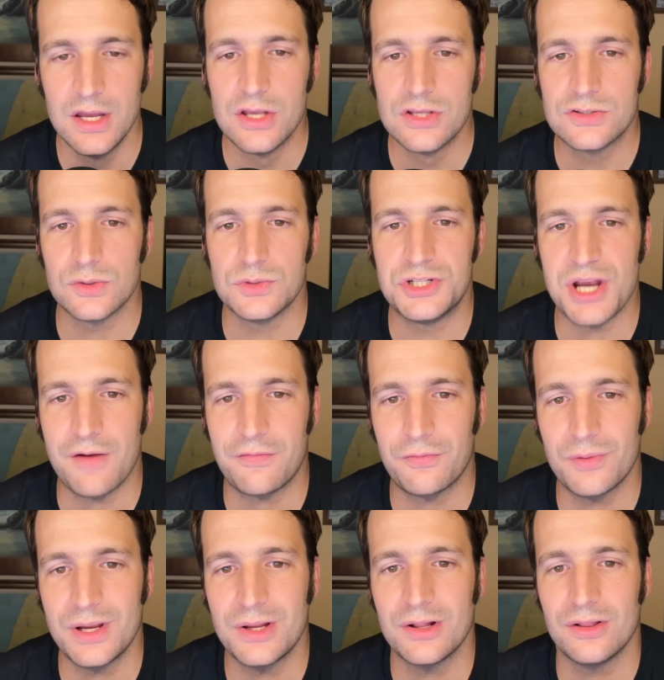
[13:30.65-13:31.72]
So
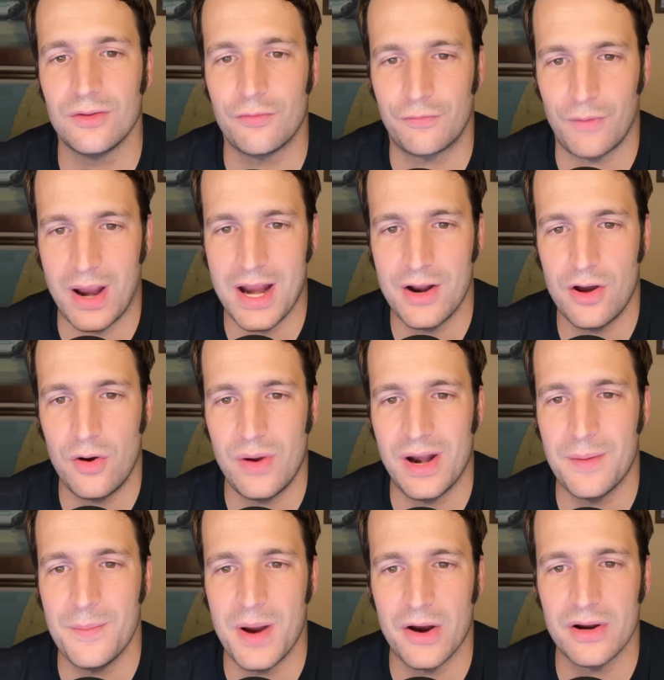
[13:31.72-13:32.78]
Jeffrey Loffredo, an
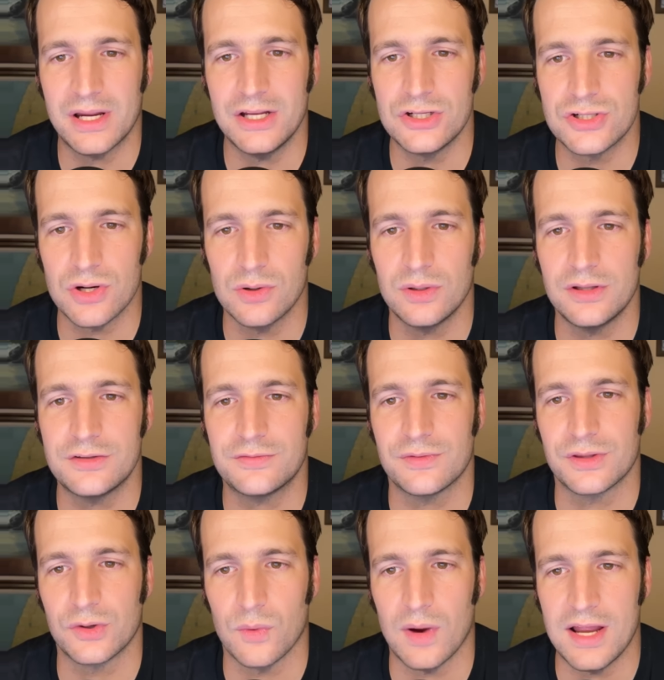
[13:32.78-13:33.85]
American journalist for the
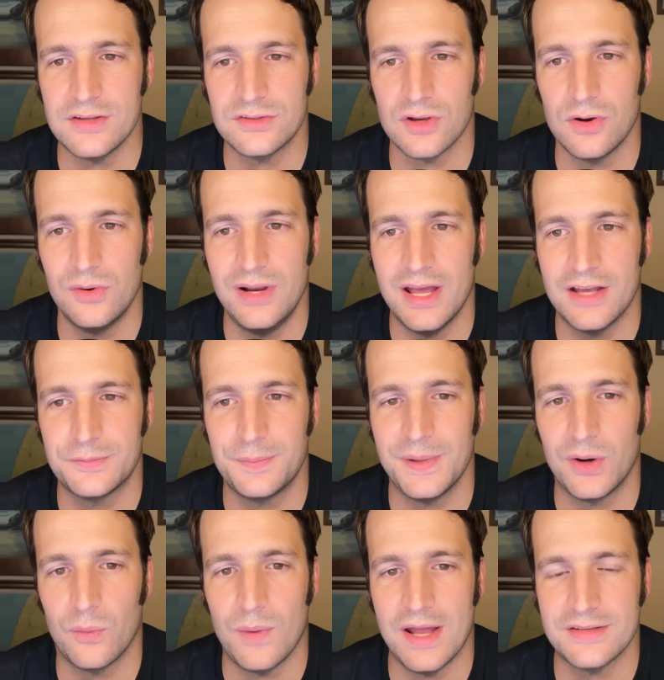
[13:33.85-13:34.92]
Gray Zone, has been
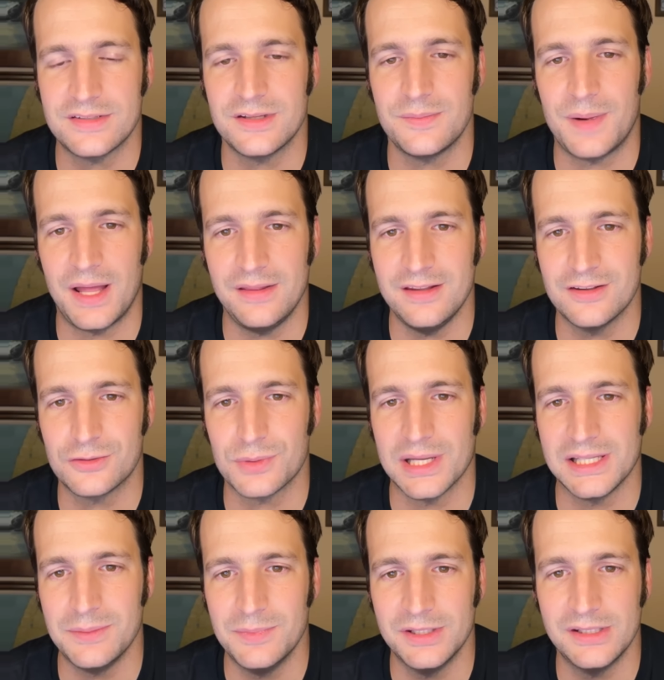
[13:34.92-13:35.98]
arrested by the
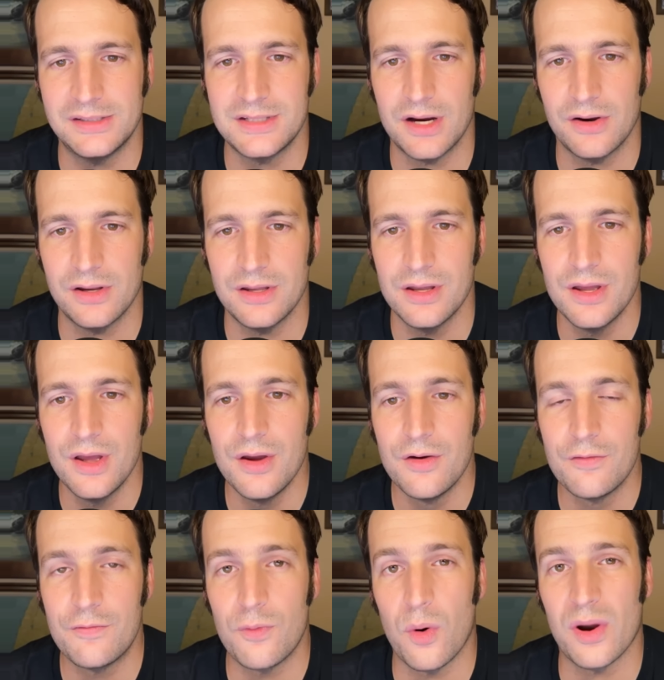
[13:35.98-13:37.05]
Israeli military
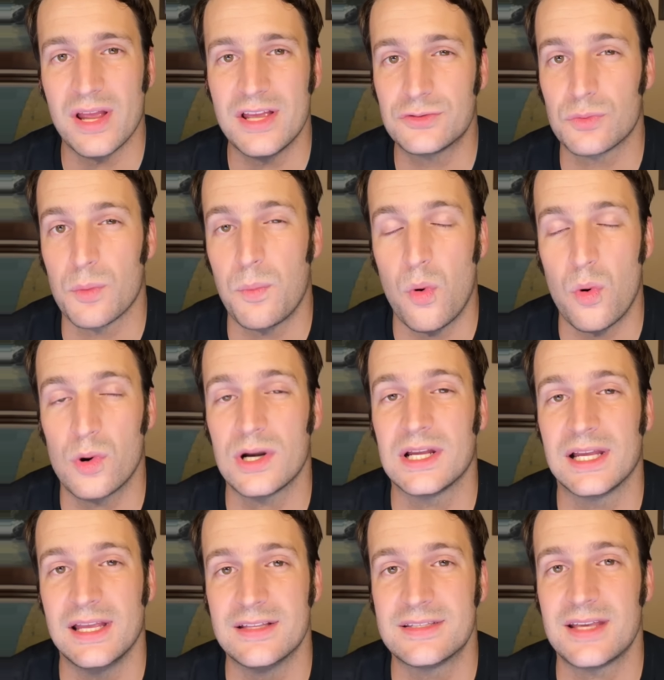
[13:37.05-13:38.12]
for his
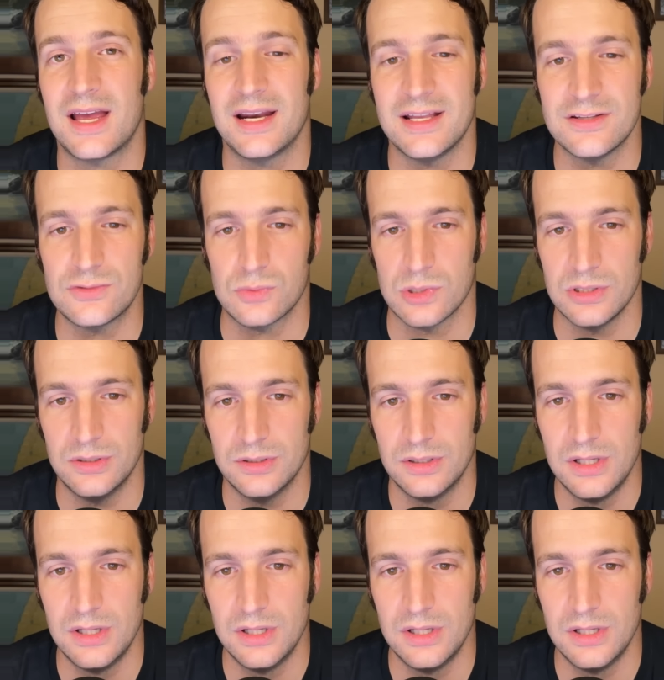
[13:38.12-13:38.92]
reporting inside Israel.